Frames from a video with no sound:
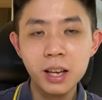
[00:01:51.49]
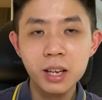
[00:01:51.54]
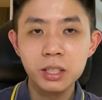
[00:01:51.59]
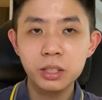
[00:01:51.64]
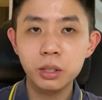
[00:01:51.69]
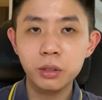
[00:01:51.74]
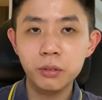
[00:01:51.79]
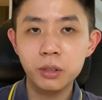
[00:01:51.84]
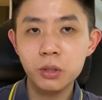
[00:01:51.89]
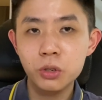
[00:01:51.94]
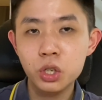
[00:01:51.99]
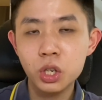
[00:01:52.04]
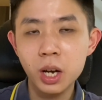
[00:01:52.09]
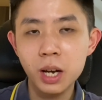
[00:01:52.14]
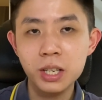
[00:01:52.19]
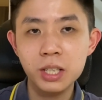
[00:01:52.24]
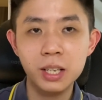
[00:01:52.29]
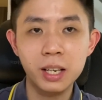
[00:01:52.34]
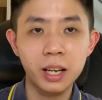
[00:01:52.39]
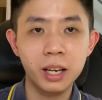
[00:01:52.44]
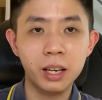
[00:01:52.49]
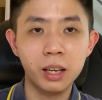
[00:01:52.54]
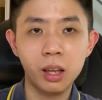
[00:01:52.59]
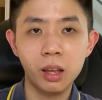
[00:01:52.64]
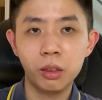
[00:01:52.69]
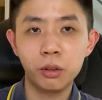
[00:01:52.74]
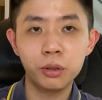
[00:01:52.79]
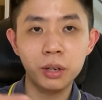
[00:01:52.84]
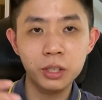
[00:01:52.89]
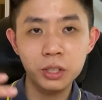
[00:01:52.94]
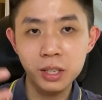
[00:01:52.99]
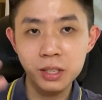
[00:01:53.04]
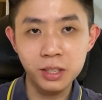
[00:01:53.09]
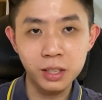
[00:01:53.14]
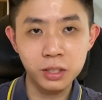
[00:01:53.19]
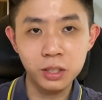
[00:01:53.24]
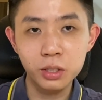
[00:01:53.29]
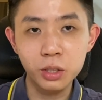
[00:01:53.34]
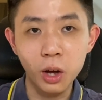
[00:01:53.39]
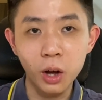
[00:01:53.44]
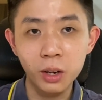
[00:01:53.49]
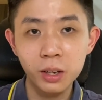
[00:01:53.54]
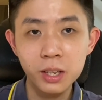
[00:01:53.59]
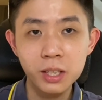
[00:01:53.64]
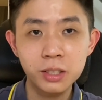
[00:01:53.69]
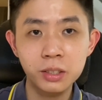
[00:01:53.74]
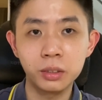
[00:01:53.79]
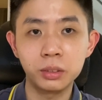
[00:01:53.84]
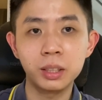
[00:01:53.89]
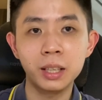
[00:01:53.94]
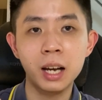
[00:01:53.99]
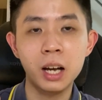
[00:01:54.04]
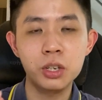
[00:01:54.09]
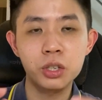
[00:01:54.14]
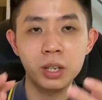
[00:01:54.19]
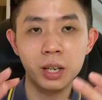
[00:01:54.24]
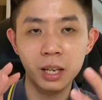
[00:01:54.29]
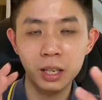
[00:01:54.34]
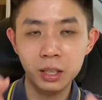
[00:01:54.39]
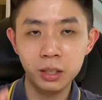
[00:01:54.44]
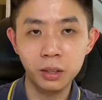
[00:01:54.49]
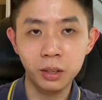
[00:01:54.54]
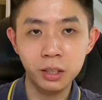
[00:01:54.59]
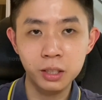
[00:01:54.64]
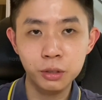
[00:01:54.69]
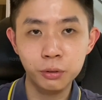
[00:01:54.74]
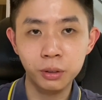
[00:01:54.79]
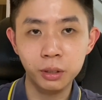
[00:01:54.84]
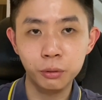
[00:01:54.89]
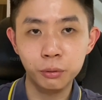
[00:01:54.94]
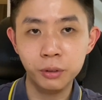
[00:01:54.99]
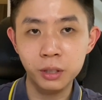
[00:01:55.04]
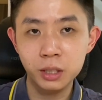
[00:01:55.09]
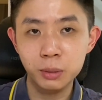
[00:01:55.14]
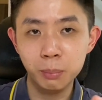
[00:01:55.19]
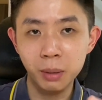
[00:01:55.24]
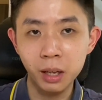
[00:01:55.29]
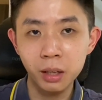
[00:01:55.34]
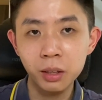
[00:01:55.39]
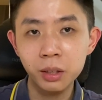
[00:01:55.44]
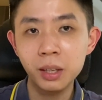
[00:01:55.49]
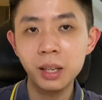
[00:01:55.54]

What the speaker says: So if you charge like $360, they'll take $180 for the first month.